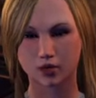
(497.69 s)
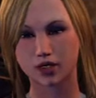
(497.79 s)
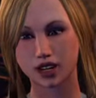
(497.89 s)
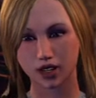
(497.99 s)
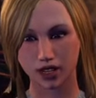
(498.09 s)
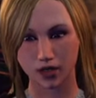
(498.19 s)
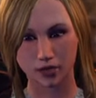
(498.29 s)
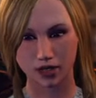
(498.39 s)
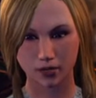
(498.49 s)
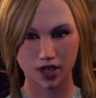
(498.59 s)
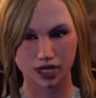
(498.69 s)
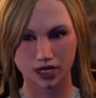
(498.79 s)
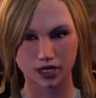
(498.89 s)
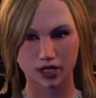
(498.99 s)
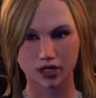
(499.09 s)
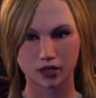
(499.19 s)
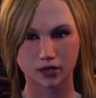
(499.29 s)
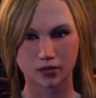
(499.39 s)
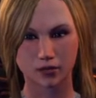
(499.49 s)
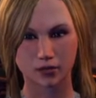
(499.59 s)
What a welcome surprise!
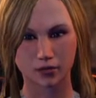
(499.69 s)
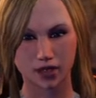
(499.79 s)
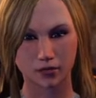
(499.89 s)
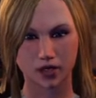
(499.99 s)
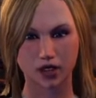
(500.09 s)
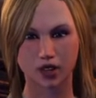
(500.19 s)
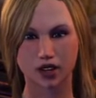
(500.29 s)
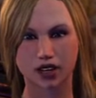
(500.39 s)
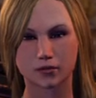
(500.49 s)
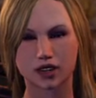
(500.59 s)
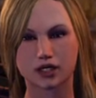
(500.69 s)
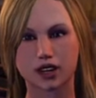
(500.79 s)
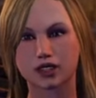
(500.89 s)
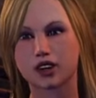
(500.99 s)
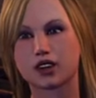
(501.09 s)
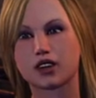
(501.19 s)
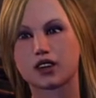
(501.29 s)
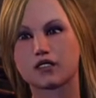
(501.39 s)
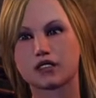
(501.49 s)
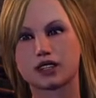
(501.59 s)
By Mara, that business with
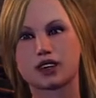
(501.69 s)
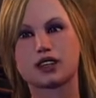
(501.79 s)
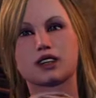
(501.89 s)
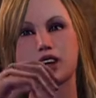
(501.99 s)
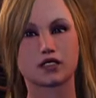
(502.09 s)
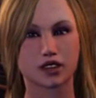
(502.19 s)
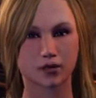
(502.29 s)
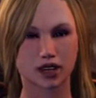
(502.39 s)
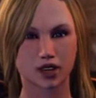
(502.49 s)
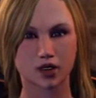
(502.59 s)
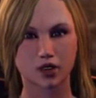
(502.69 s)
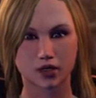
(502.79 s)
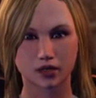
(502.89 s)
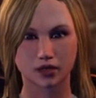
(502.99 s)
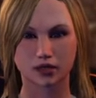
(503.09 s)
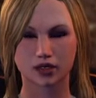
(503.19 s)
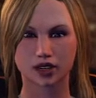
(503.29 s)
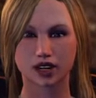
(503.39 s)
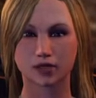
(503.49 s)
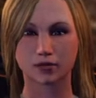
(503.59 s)
Angof feels like lifetimes ago.
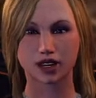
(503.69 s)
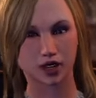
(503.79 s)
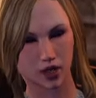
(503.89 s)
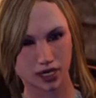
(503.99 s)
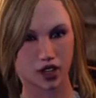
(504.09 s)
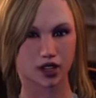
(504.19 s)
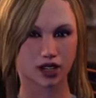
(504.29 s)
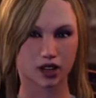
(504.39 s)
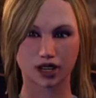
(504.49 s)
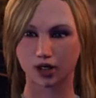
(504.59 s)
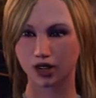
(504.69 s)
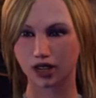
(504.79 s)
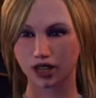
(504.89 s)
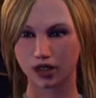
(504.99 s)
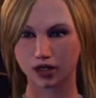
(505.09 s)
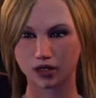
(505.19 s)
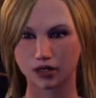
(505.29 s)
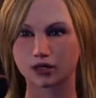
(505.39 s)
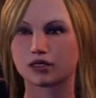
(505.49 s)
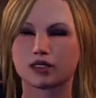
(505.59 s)
I'm glad to see you're still in good health.
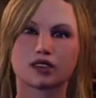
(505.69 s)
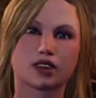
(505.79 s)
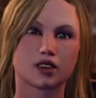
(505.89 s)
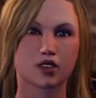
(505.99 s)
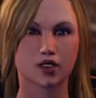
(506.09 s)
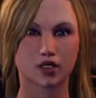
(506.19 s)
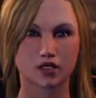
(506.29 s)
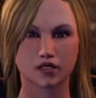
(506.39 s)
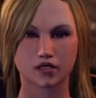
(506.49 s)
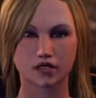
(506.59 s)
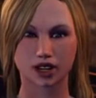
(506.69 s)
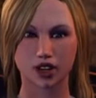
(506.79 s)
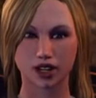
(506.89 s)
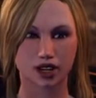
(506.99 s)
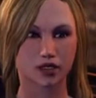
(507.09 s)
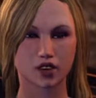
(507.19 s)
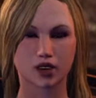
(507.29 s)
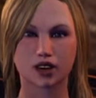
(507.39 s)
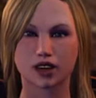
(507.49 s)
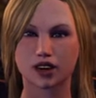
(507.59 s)
So, Verita
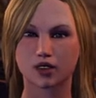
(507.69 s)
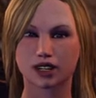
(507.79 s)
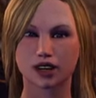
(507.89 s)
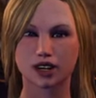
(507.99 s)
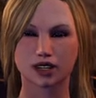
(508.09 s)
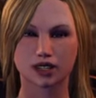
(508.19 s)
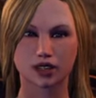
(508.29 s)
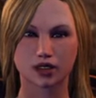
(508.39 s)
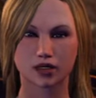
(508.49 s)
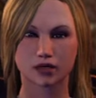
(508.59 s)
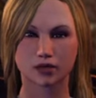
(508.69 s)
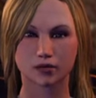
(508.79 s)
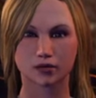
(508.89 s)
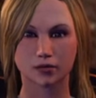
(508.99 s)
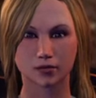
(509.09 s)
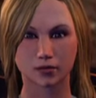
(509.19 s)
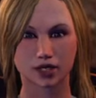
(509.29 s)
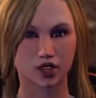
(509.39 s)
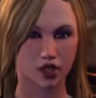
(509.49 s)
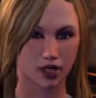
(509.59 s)
gave you an antiquarian's eye, eh?
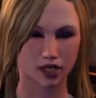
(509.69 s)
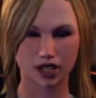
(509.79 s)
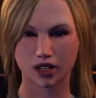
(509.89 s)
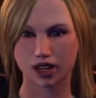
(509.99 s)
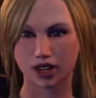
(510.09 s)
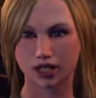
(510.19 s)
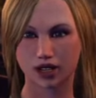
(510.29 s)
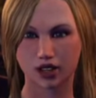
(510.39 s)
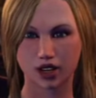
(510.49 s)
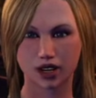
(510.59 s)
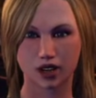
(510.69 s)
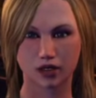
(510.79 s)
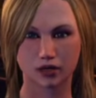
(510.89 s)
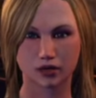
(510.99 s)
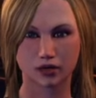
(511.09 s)
You mean to join the antiquarian circle?